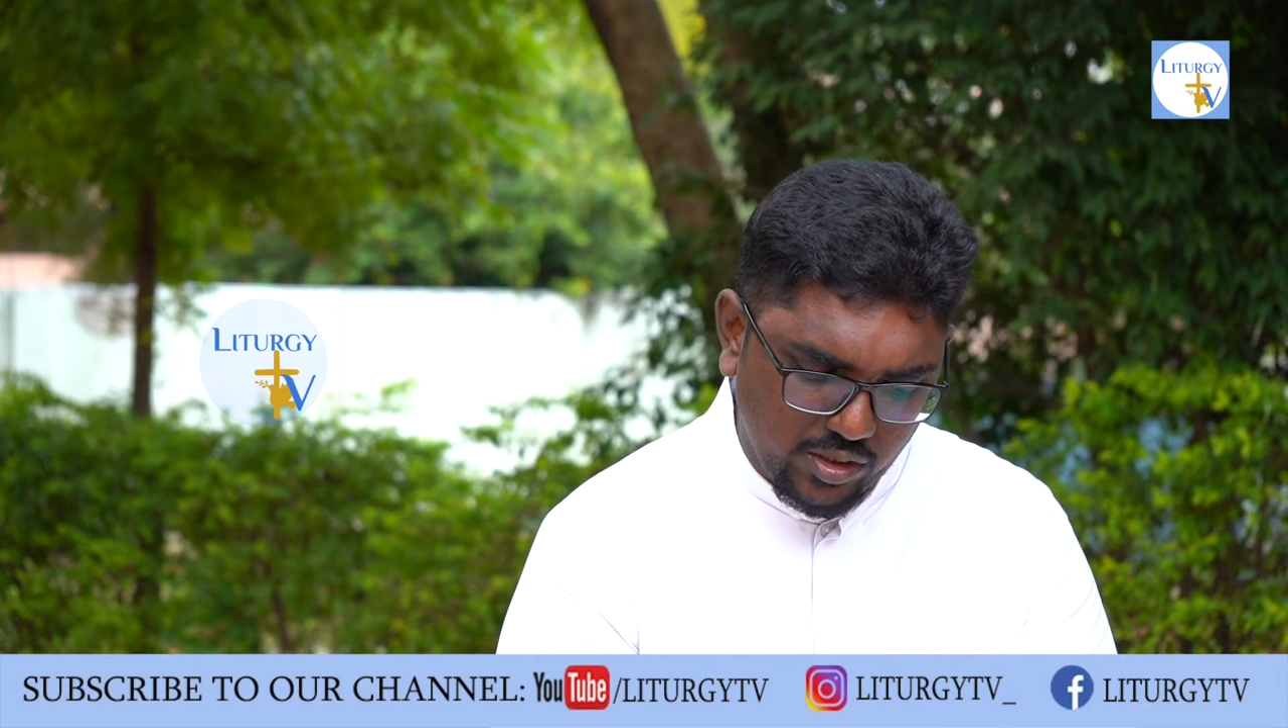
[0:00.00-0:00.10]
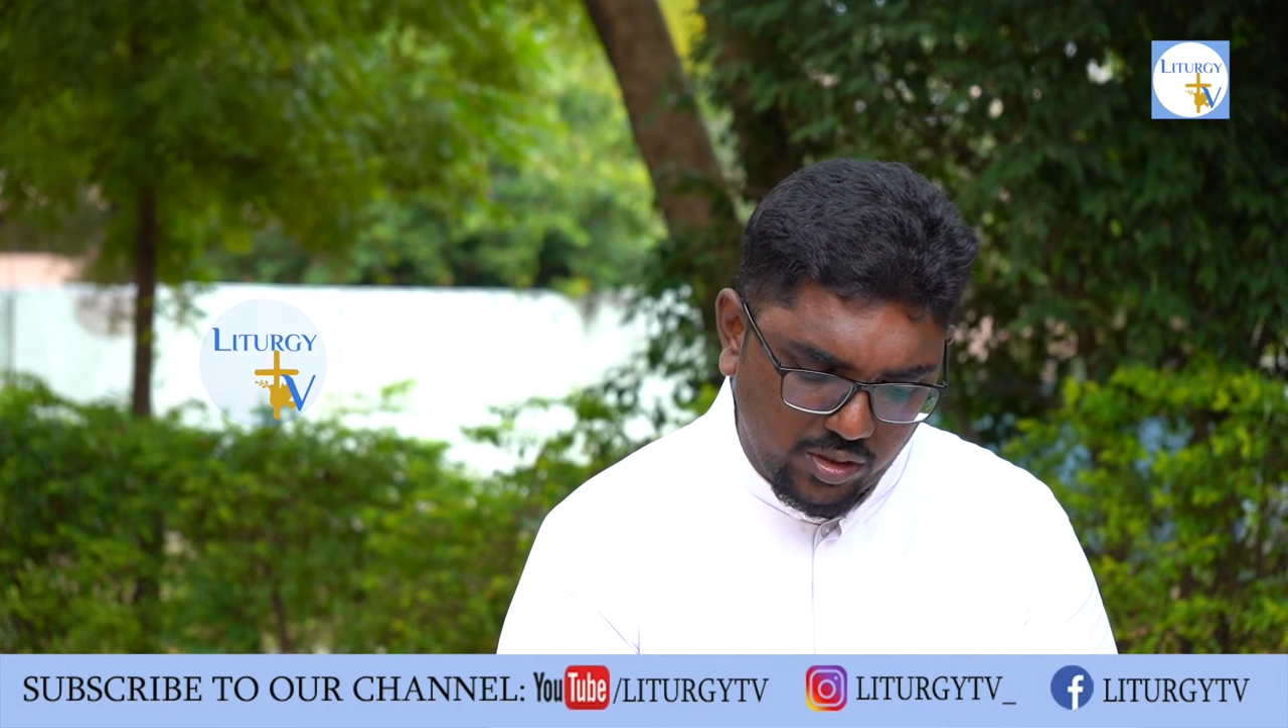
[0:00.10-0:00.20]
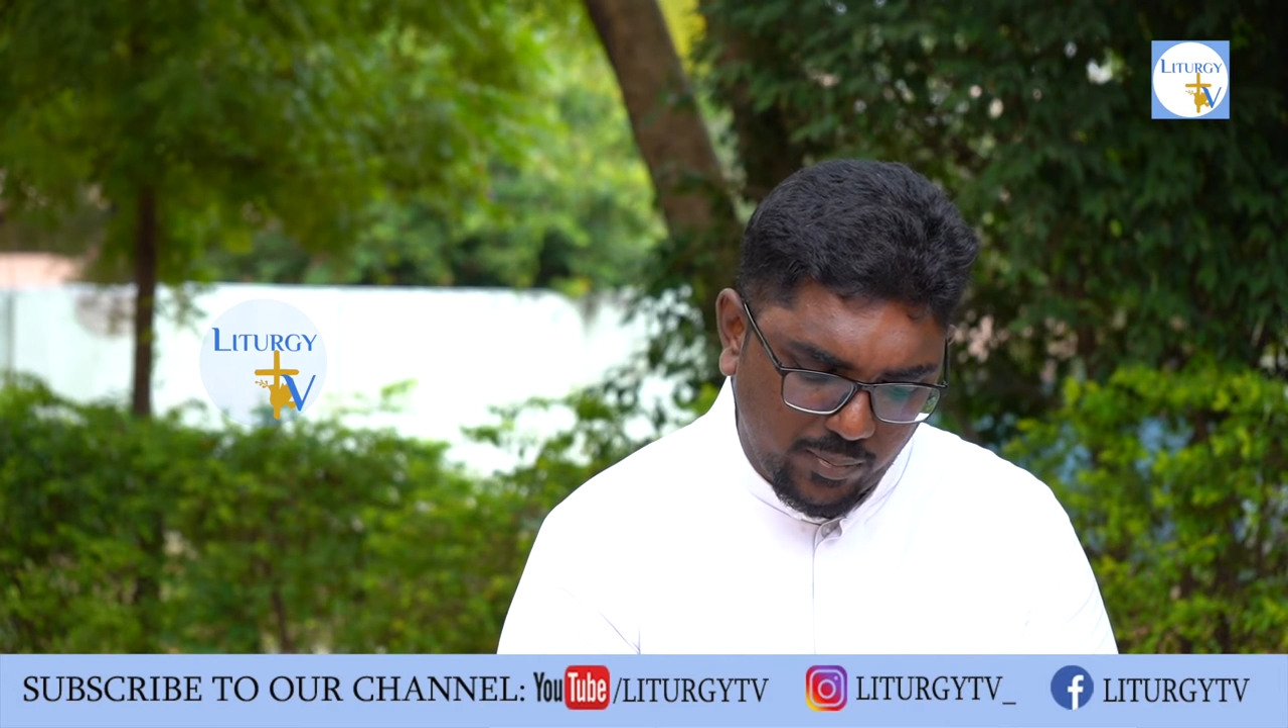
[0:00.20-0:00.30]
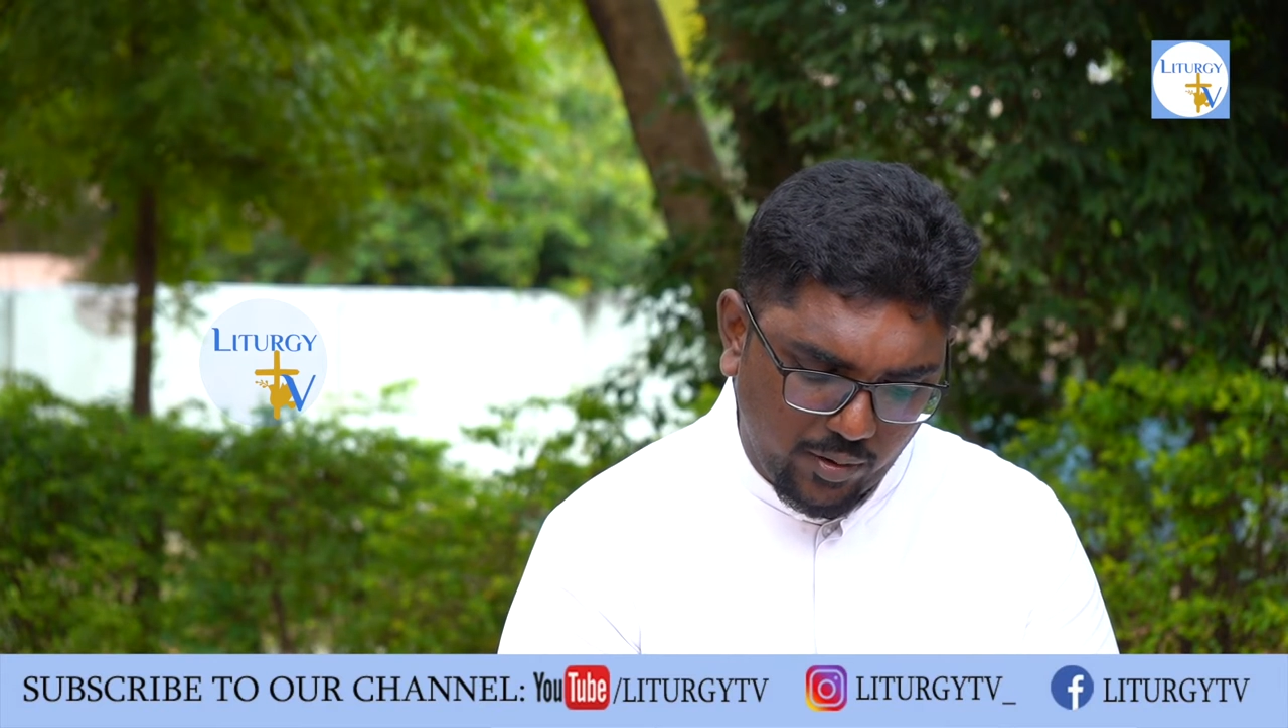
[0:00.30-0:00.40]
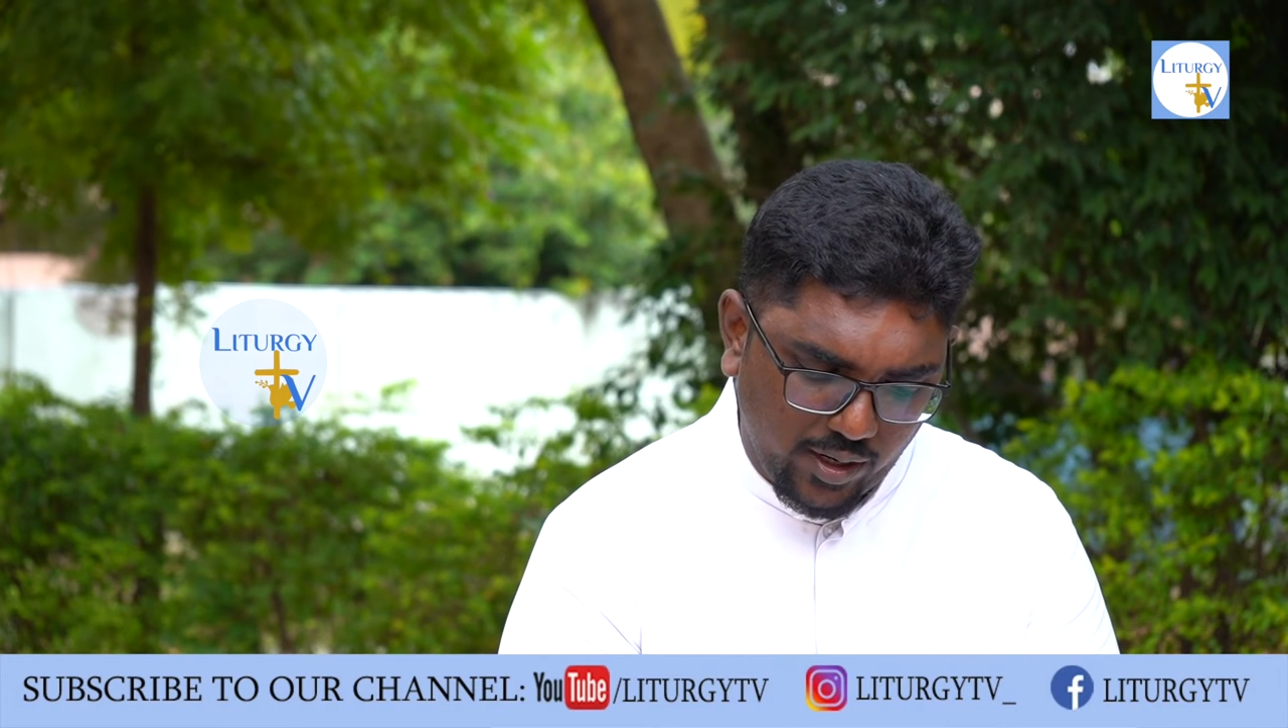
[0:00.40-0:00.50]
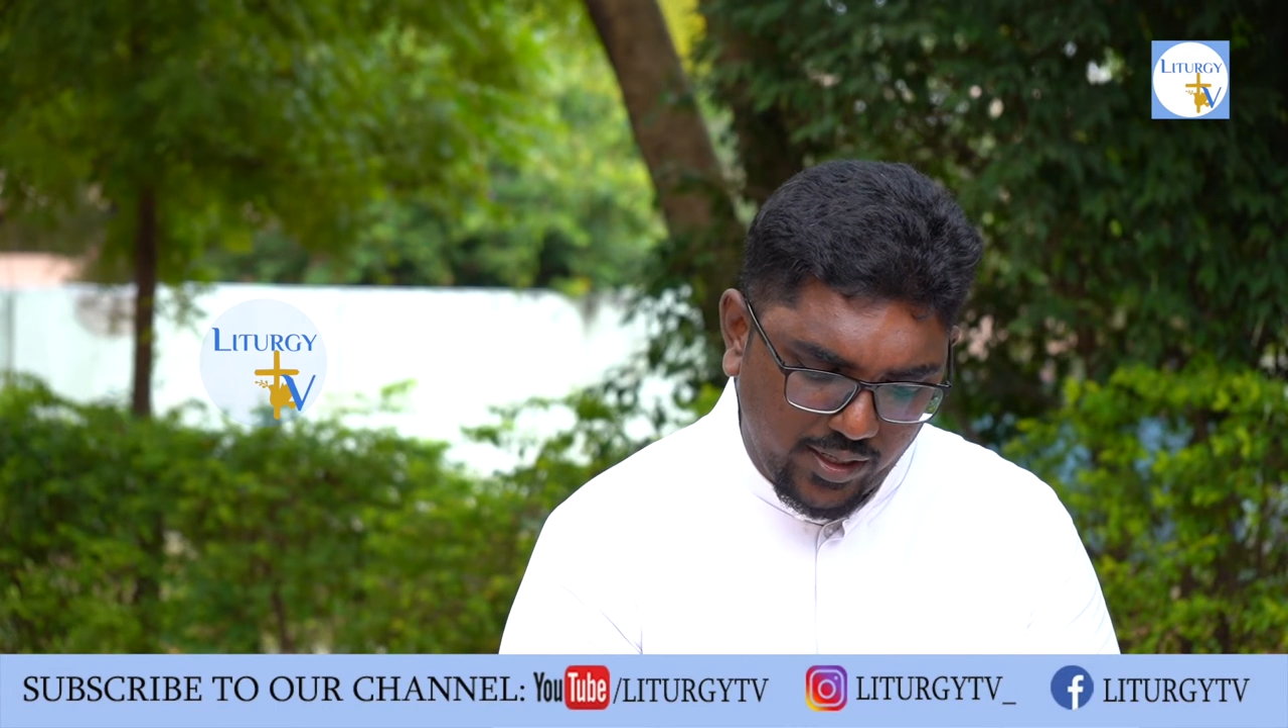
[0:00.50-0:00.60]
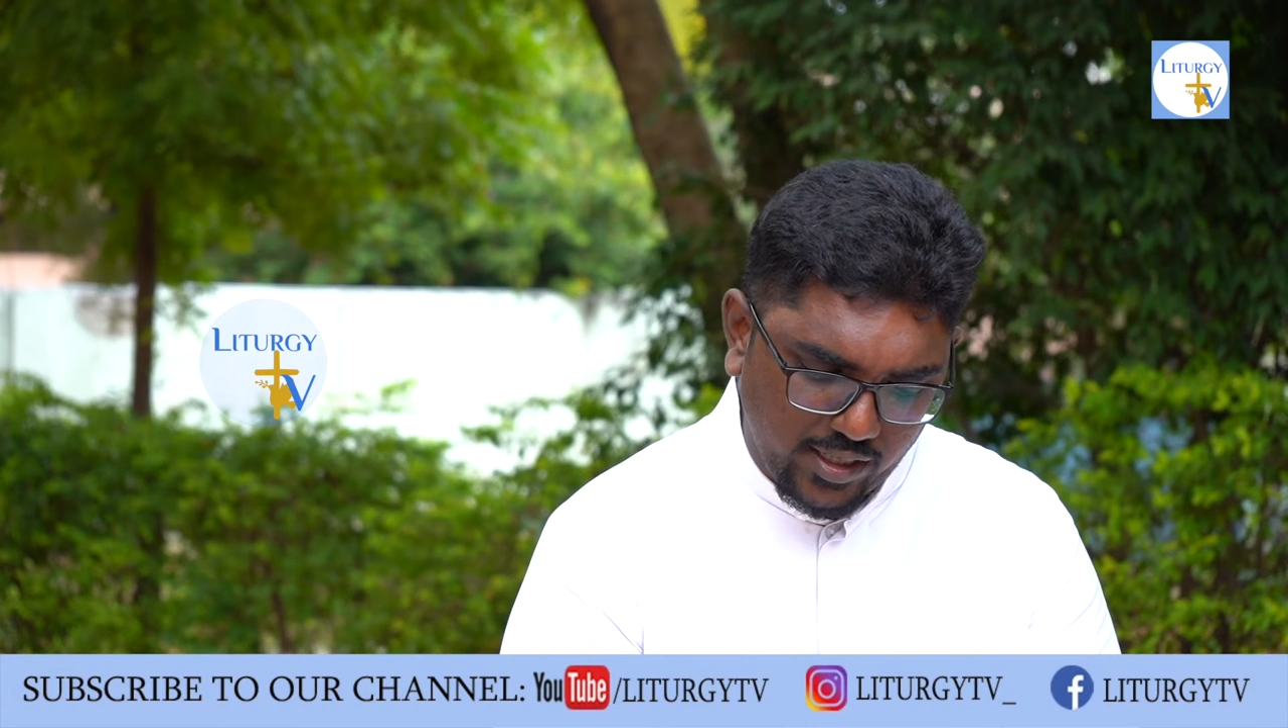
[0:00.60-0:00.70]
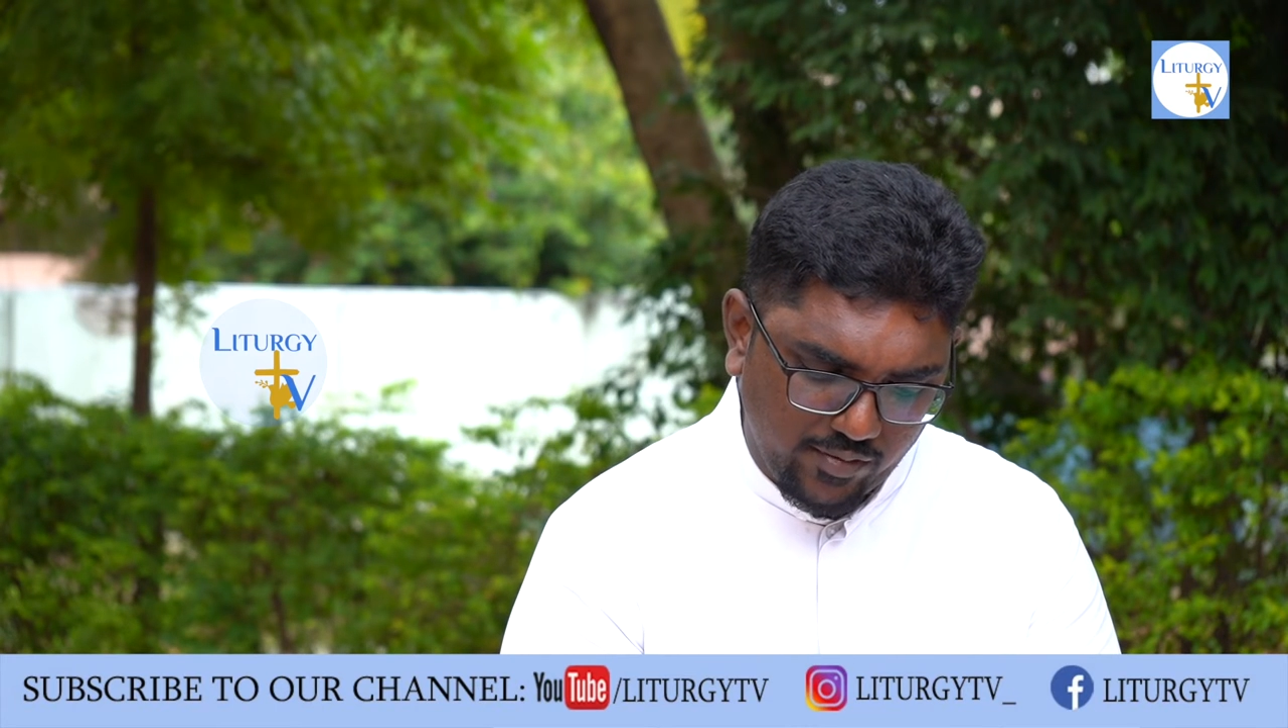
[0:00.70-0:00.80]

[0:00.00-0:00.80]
to the point,